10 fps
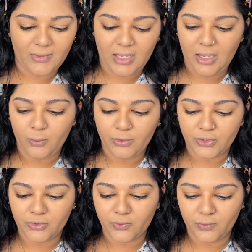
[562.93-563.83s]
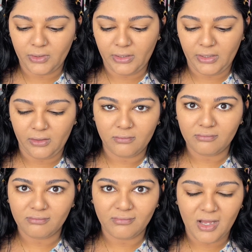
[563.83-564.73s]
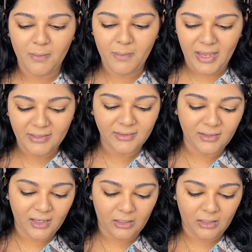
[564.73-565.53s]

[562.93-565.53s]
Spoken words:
it was just really amazing.